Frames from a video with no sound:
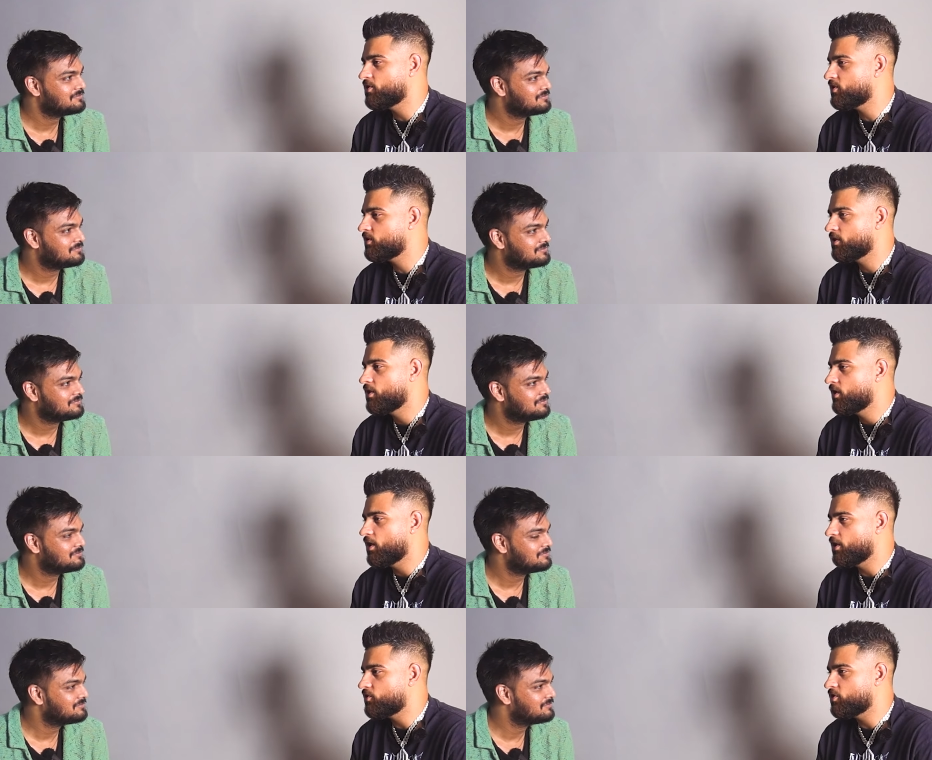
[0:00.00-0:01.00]
Speaker 1: it's
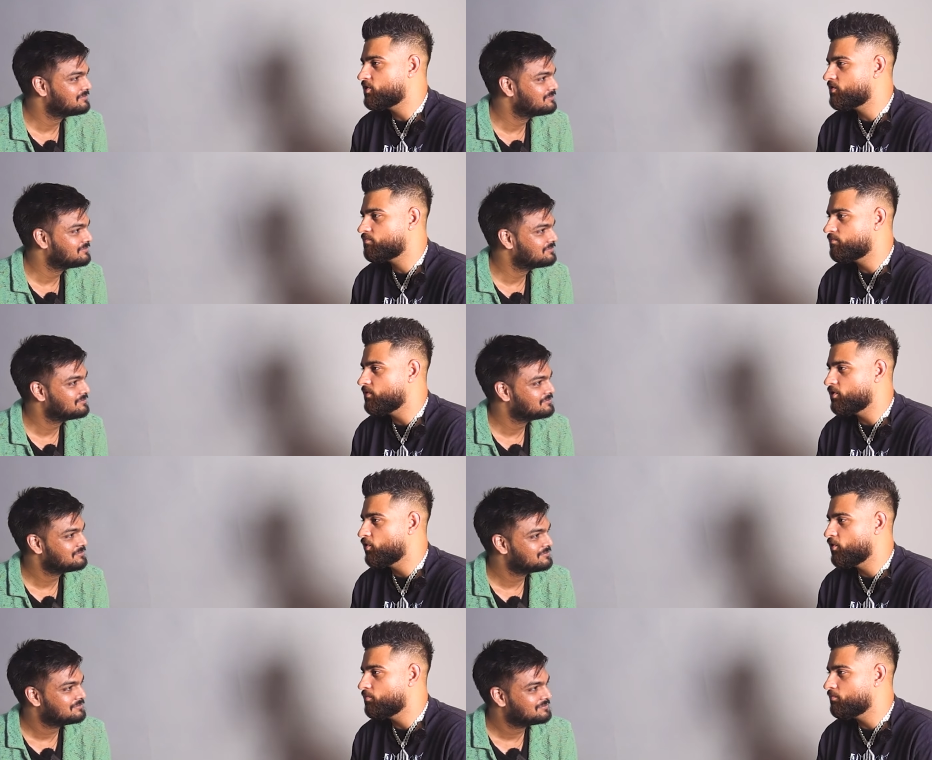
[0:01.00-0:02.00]
it's just you
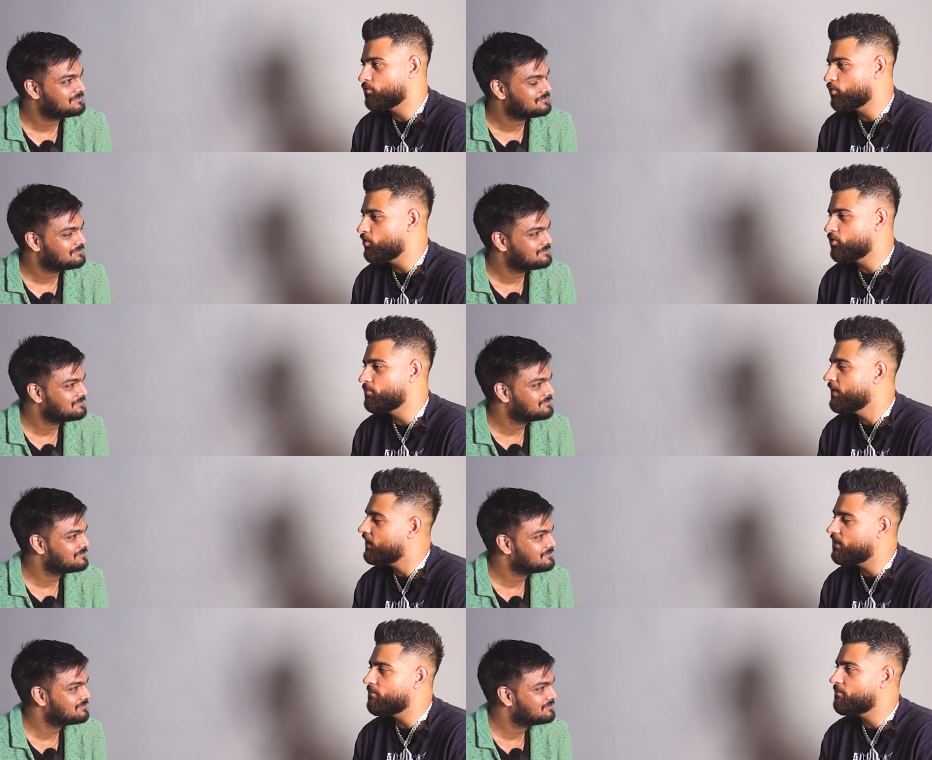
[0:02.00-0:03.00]
know going to
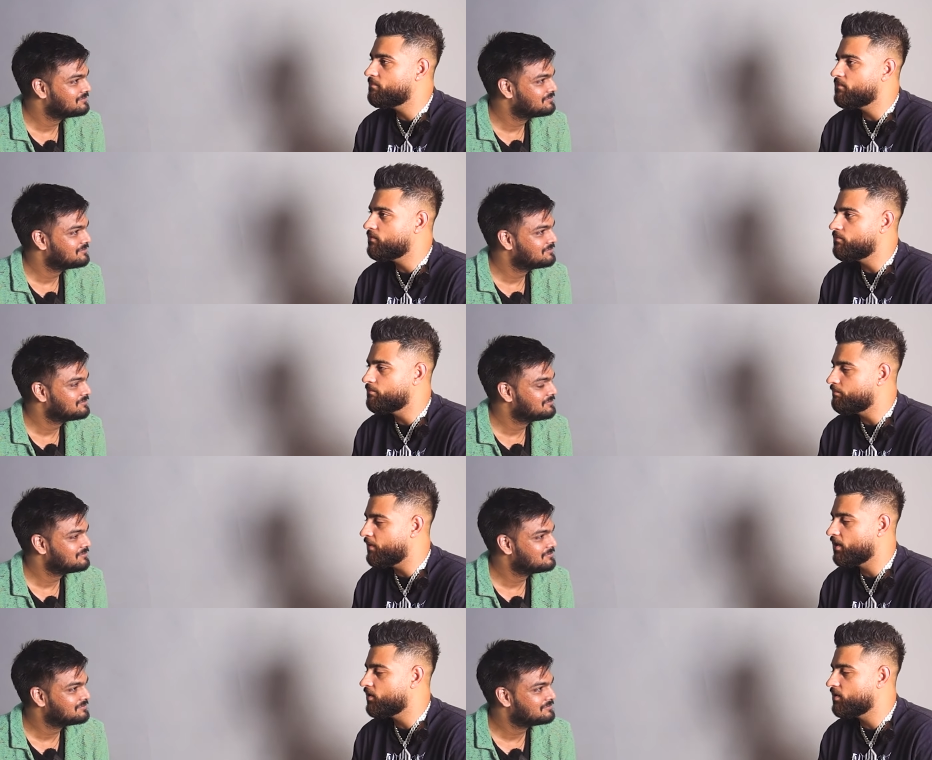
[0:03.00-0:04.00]
make it
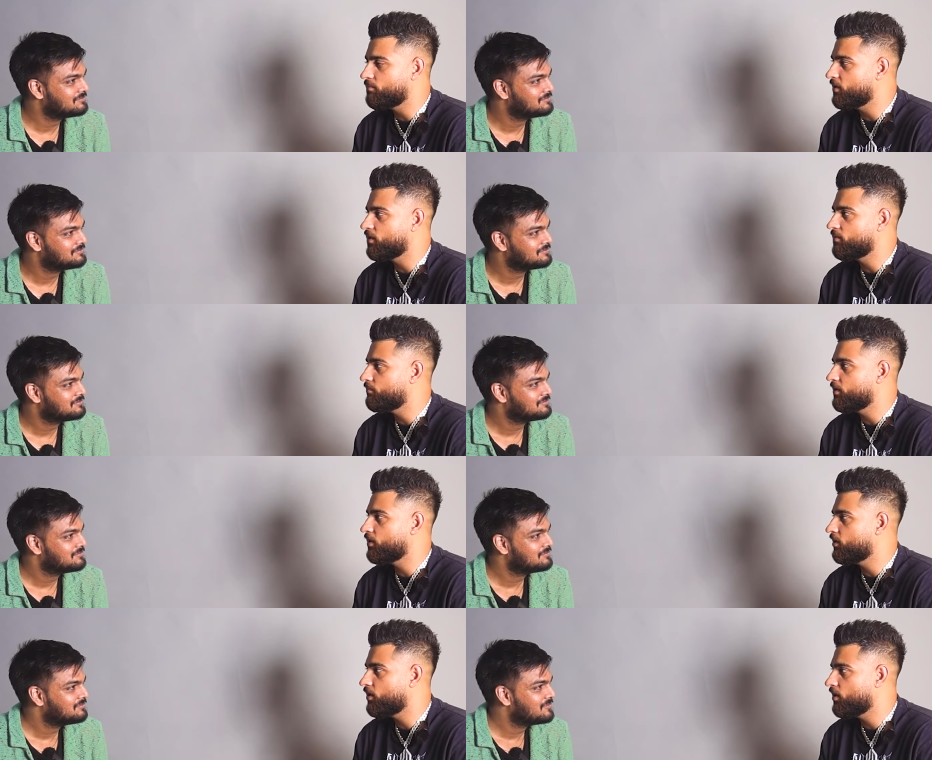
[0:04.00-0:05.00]
bigger and bigger and
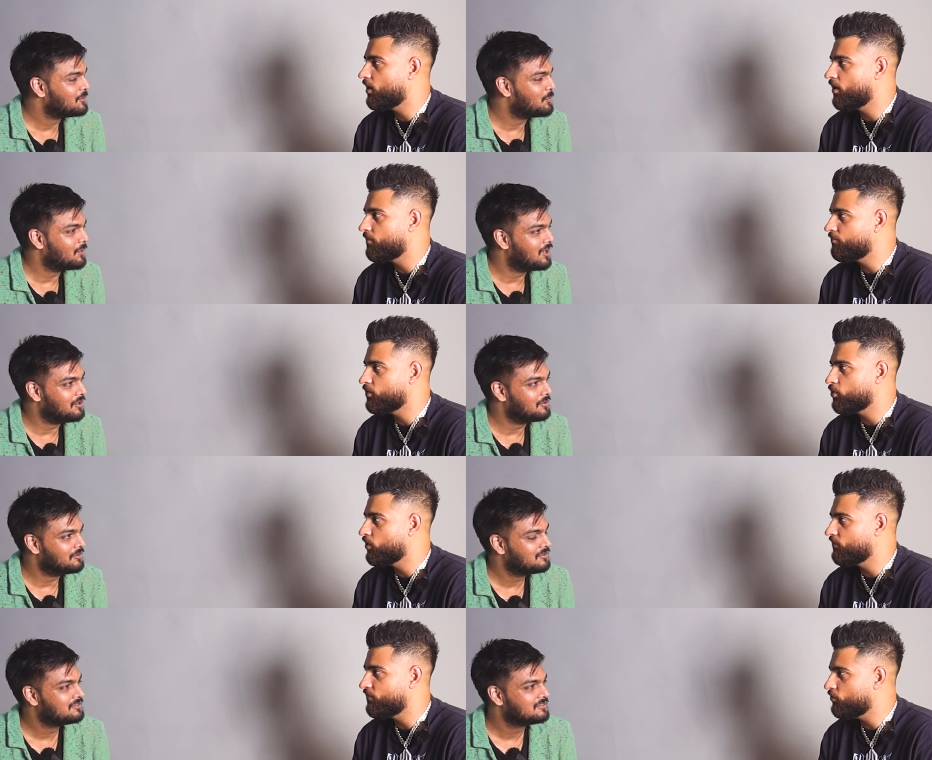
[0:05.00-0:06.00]
bigger. Uh, wow. You
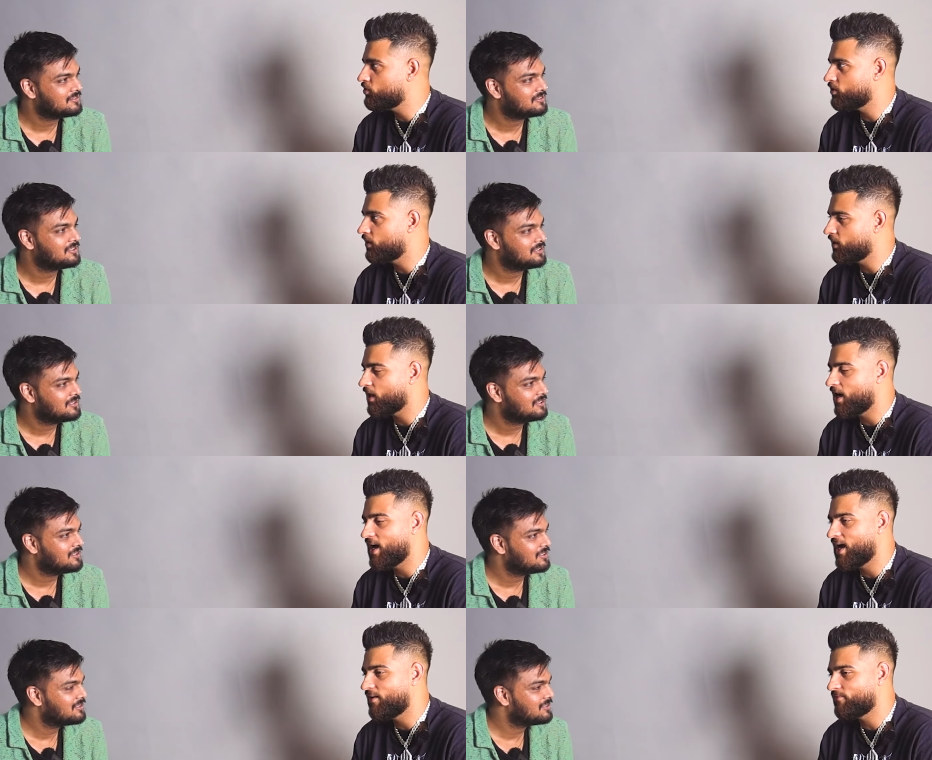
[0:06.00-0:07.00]
know, in future, like
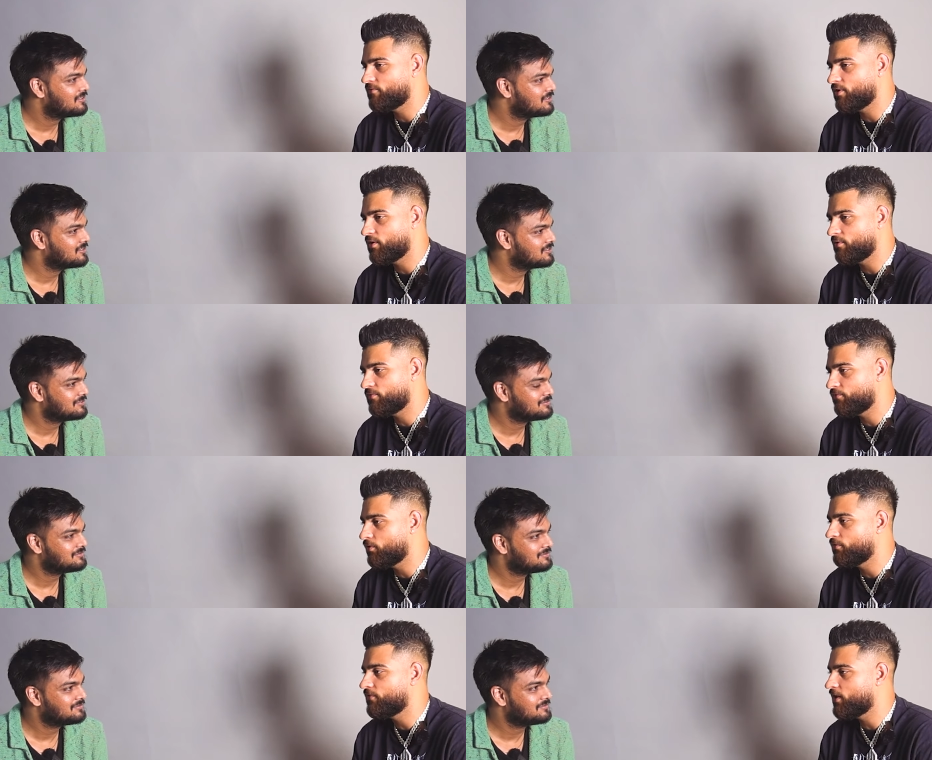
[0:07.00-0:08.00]
I have a
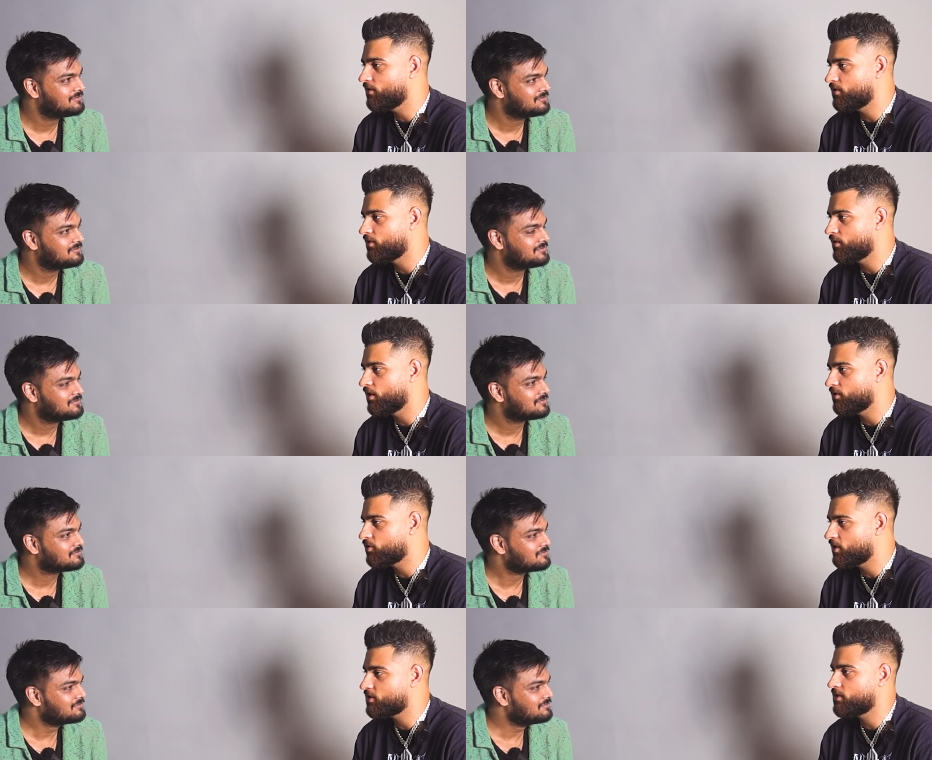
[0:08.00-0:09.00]
full faith and and
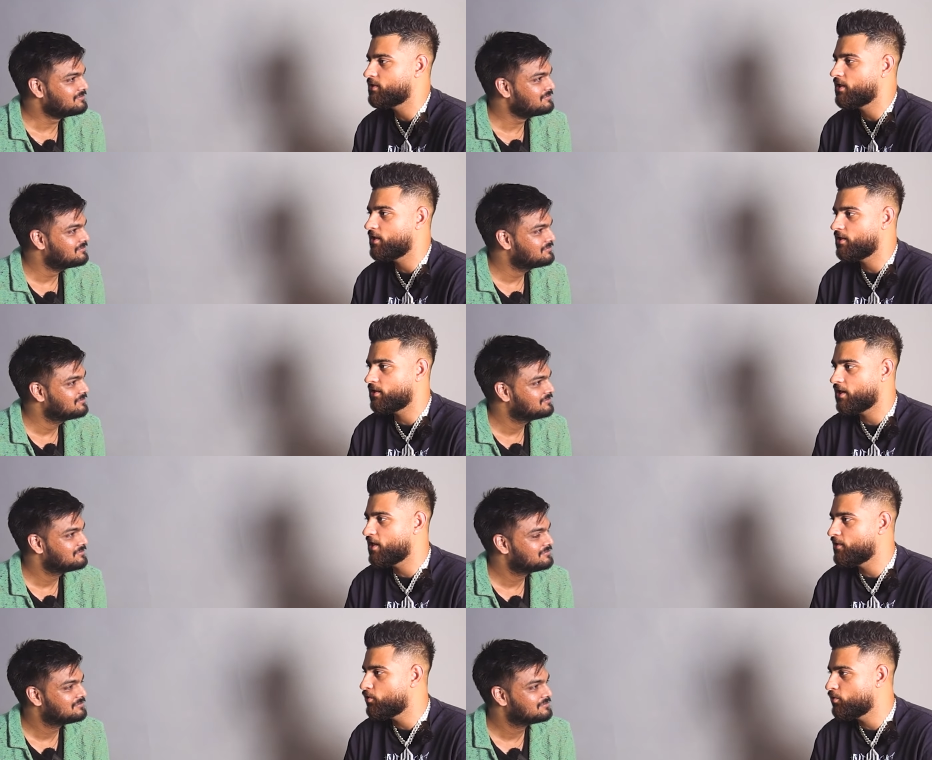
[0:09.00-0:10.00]
trust in that. Like
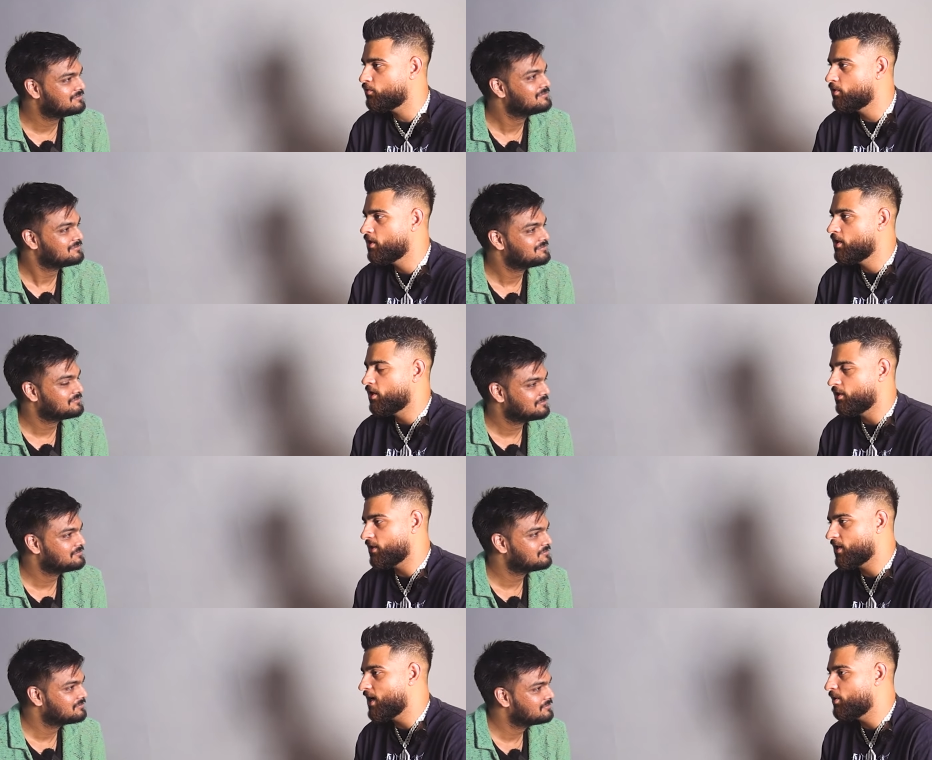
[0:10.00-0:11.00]
I know,
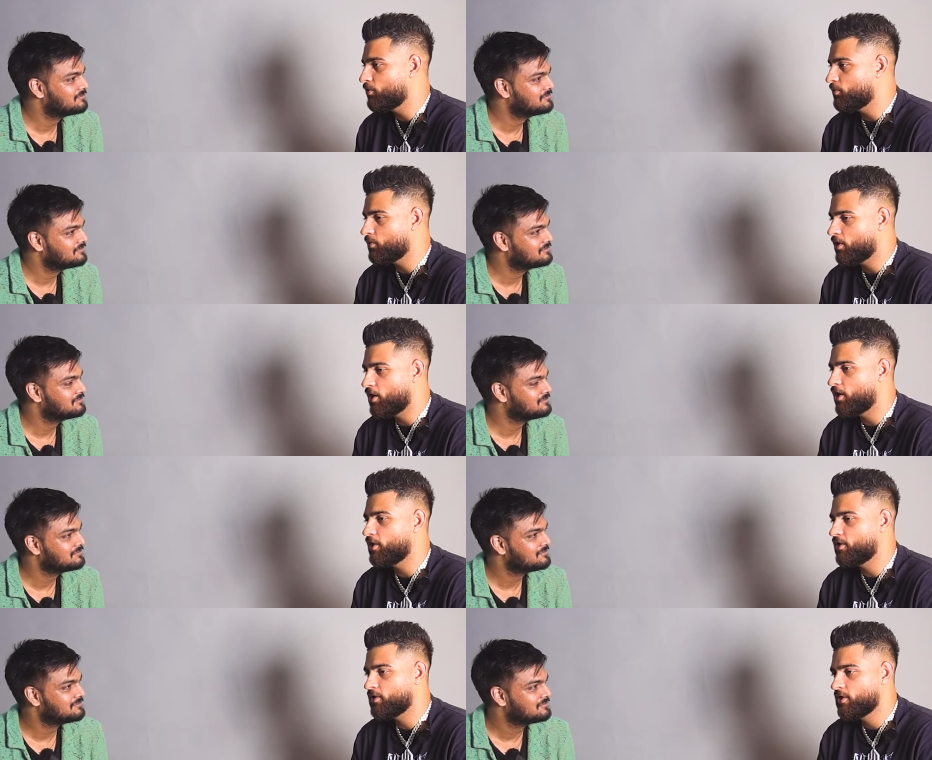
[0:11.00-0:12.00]
like how
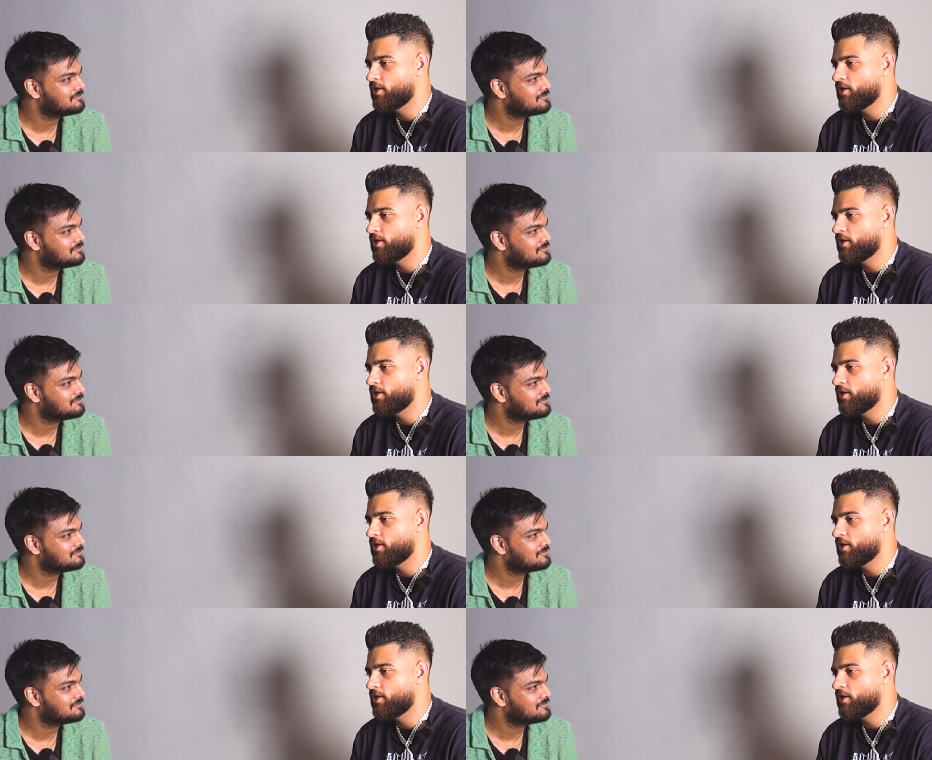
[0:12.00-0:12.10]
hard